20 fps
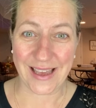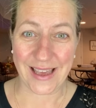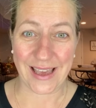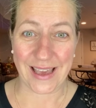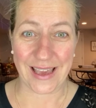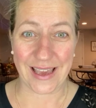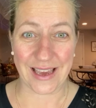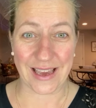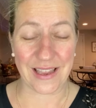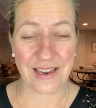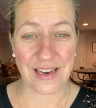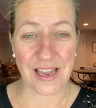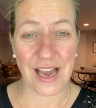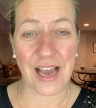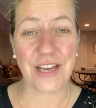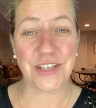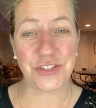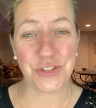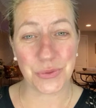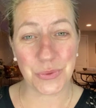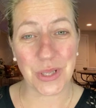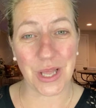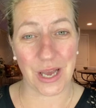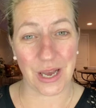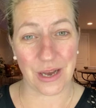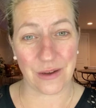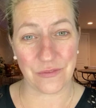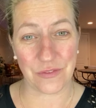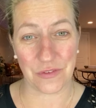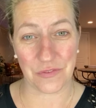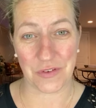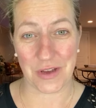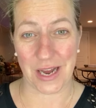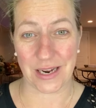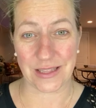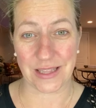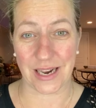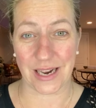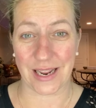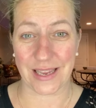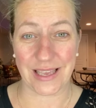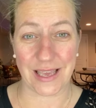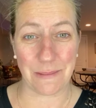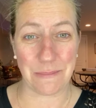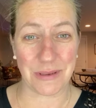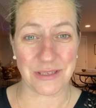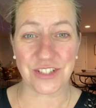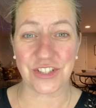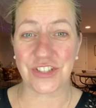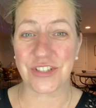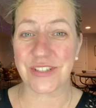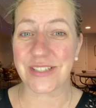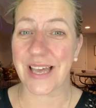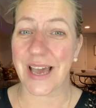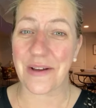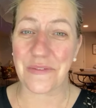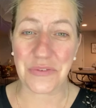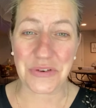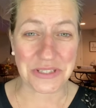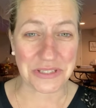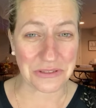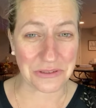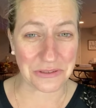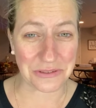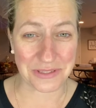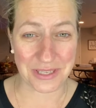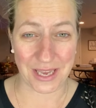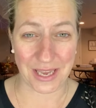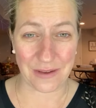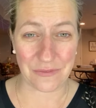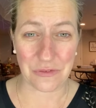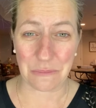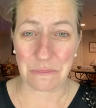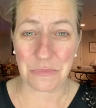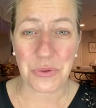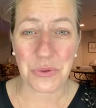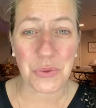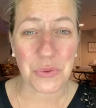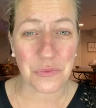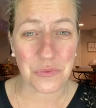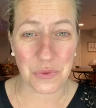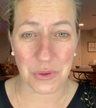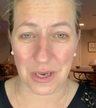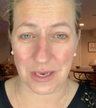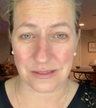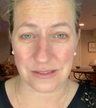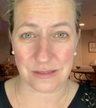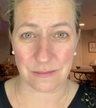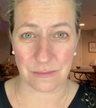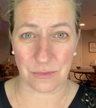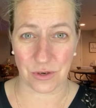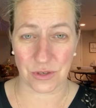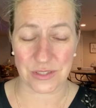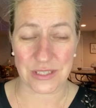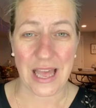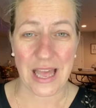And I do love the fact that I get messages every single day from beautiful customers